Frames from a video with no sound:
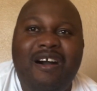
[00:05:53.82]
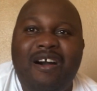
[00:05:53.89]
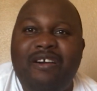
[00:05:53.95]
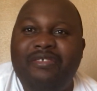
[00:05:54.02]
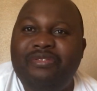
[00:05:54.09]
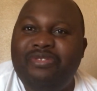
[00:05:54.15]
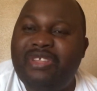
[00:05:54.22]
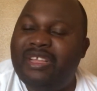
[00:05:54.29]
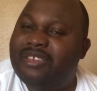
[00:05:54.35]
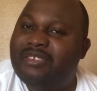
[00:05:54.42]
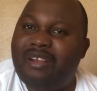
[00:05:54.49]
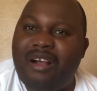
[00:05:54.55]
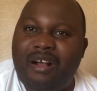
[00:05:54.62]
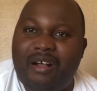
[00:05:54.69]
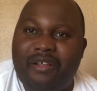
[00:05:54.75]
on
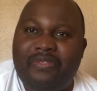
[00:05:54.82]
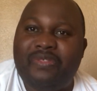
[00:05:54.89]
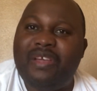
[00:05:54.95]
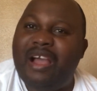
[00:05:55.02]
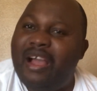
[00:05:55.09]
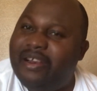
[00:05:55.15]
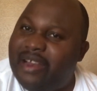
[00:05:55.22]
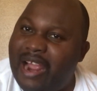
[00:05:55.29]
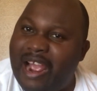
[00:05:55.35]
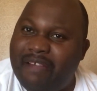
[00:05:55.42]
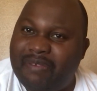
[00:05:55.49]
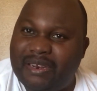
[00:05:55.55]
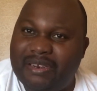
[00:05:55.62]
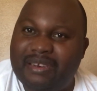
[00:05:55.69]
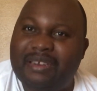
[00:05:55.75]
this earth and
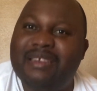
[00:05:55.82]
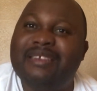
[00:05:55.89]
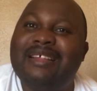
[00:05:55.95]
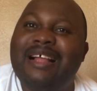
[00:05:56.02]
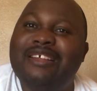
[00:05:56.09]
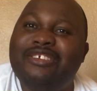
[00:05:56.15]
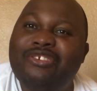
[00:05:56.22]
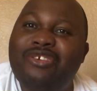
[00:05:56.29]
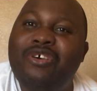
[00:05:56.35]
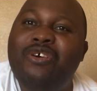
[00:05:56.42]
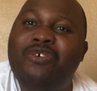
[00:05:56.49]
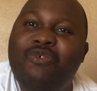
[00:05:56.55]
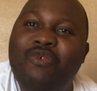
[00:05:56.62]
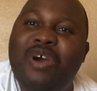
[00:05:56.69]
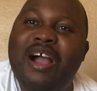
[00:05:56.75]
heaven. There's
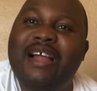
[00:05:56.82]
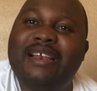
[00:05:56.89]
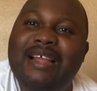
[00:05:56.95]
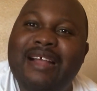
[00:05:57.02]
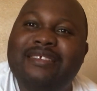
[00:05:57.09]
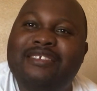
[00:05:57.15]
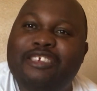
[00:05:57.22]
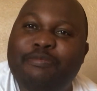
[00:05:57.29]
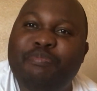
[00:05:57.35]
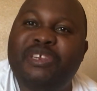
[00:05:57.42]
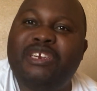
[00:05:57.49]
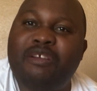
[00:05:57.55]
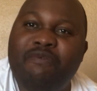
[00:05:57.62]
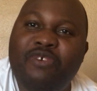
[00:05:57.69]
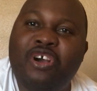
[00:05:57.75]
no one who has the
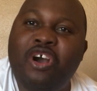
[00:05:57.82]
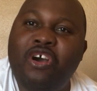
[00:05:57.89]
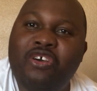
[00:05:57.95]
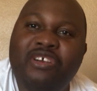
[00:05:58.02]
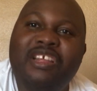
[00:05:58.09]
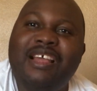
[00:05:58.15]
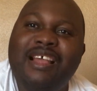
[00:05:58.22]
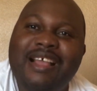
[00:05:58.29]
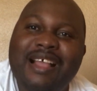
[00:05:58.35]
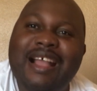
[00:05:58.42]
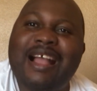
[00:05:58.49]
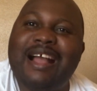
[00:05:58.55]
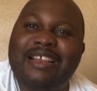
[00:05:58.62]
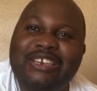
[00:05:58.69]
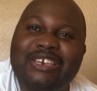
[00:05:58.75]
spirit of God
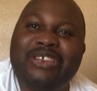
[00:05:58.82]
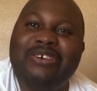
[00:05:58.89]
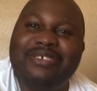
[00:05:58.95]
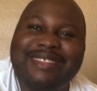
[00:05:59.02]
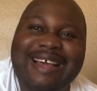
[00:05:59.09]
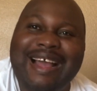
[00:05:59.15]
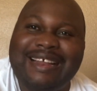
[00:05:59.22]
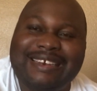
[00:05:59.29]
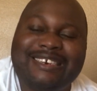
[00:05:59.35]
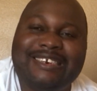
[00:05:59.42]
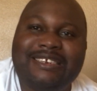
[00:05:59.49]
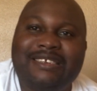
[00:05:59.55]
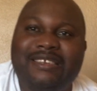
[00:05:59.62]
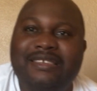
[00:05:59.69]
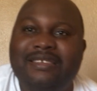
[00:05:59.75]
can do that.
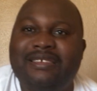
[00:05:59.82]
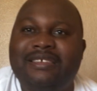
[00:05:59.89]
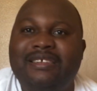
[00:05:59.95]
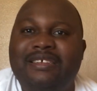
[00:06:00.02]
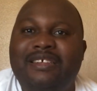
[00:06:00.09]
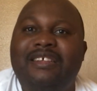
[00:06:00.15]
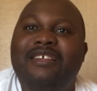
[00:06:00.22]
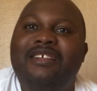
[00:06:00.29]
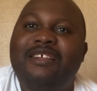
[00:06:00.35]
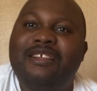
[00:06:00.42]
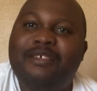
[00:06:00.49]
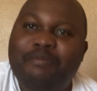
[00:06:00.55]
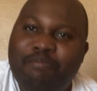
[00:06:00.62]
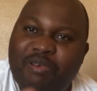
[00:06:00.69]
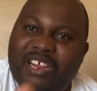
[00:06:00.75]

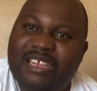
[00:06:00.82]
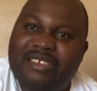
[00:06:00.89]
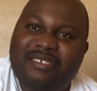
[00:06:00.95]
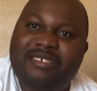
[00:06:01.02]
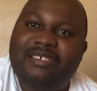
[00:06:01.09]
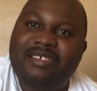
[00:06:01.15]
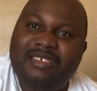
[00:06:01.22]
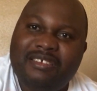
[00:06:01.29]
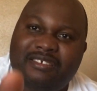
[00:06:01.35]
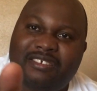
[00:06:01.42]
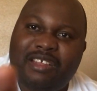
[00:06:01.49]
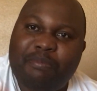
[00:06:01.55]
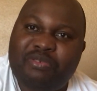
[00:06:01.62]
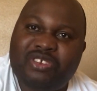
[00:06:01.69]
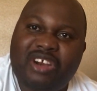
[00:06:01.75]
Please
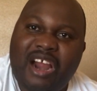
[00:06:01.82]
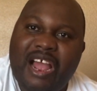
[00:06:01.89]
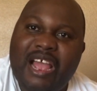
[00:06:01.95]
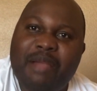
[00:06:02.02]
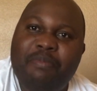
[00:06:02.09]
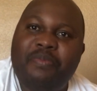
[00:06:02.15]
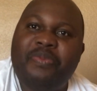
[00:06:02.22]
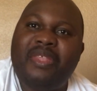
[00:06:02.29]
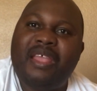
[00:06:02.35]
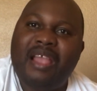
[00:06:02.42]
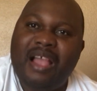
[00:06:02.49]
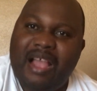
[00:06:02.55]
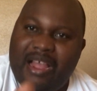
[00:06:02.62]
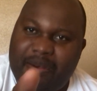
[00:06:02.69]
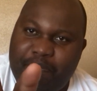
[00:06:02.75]
subscribe
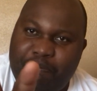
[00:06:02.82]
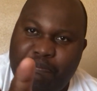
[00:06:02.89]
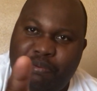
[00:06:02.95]
and